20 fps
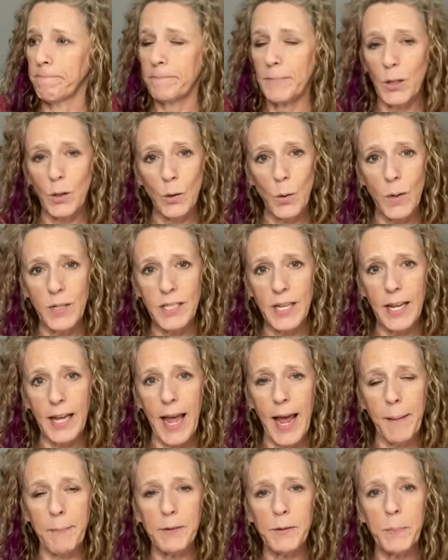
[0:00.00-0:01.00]
toys and
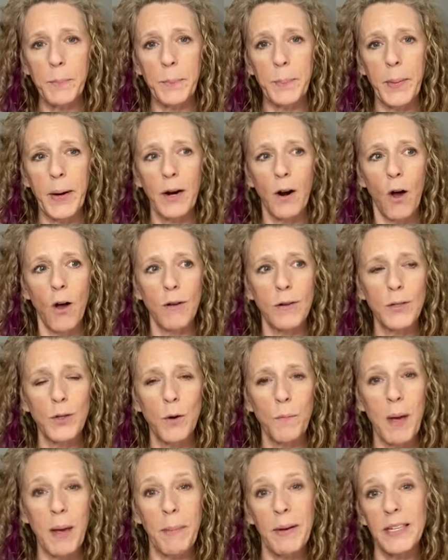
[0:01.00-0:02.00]
games, but also
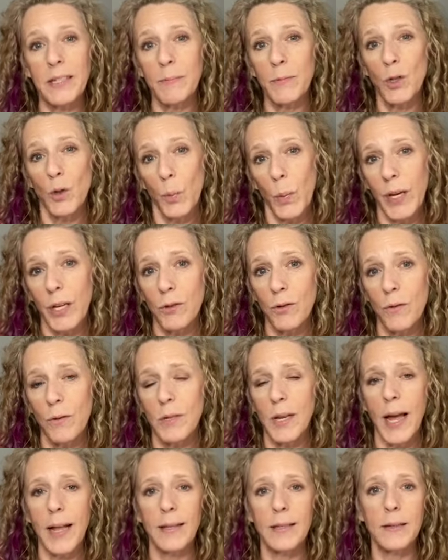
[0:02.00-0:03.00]
maybe some tweezers
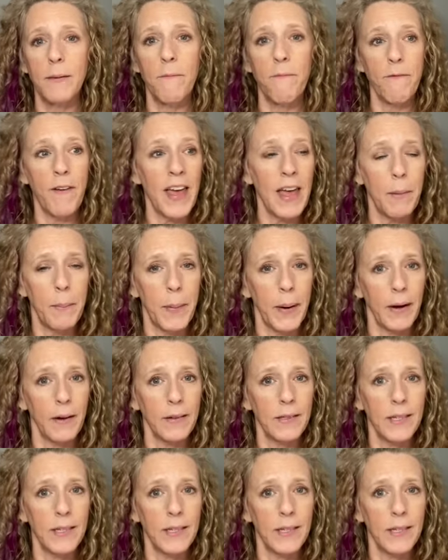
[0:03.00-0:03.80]
and some fake bugs,